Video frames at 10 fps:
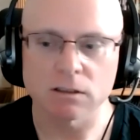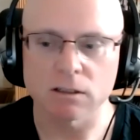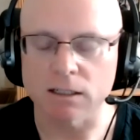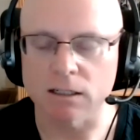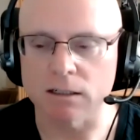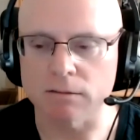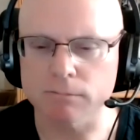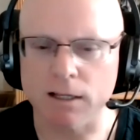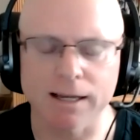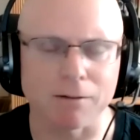Like I
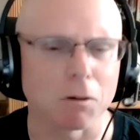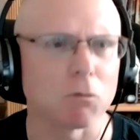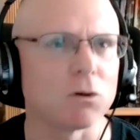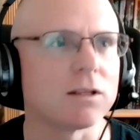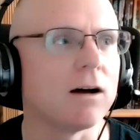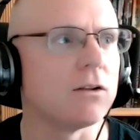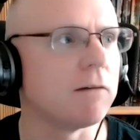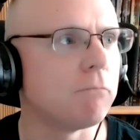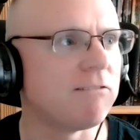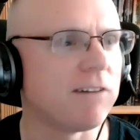can't remember what the hell
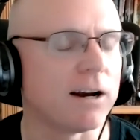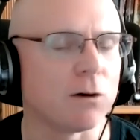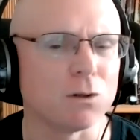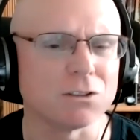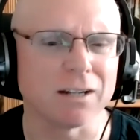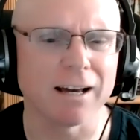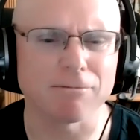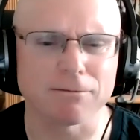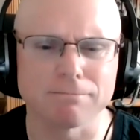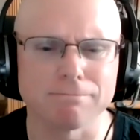that fighter was, an
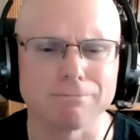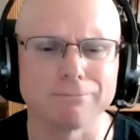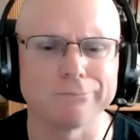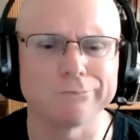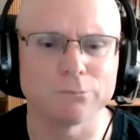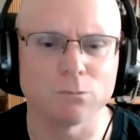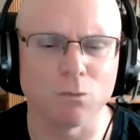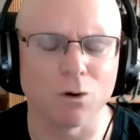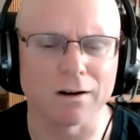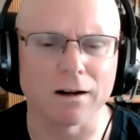
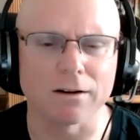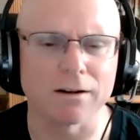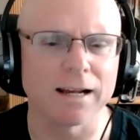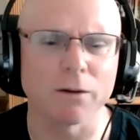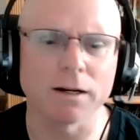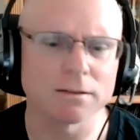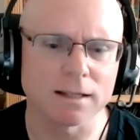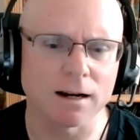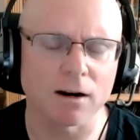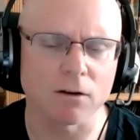F-100. Anyway,
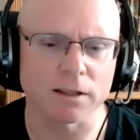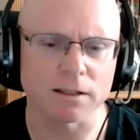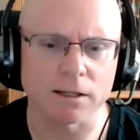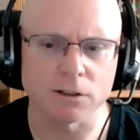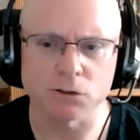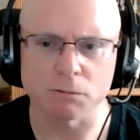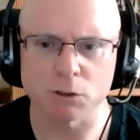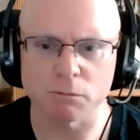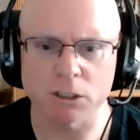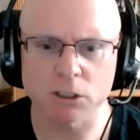I don't think they use them
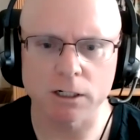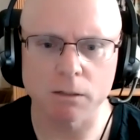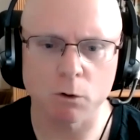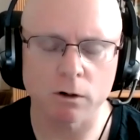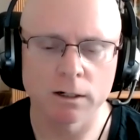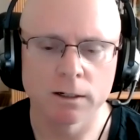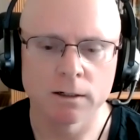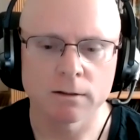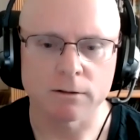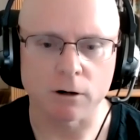too much anymore.
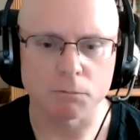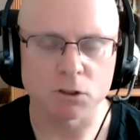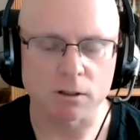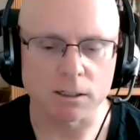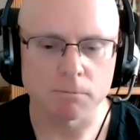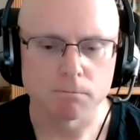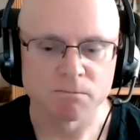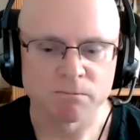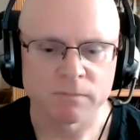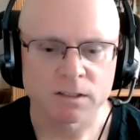They're obsolete.
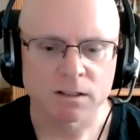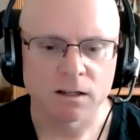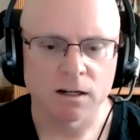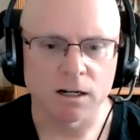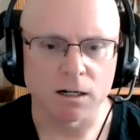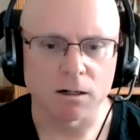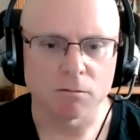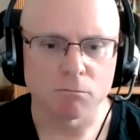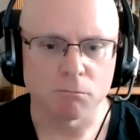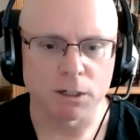
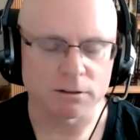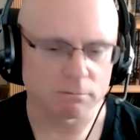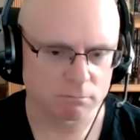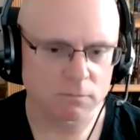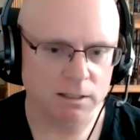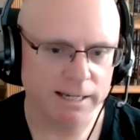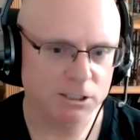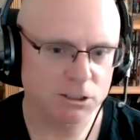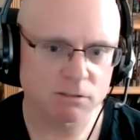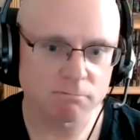But the
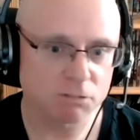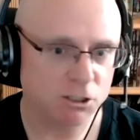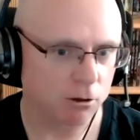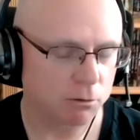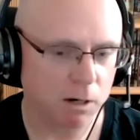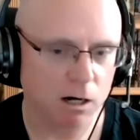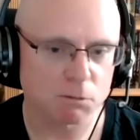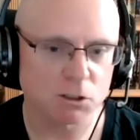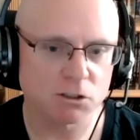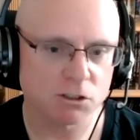latest stealth
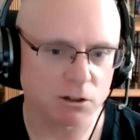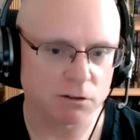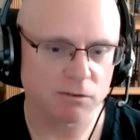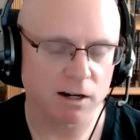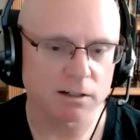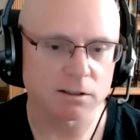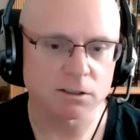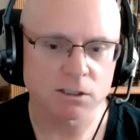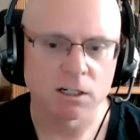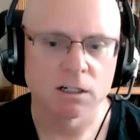bombers, stealth fighters,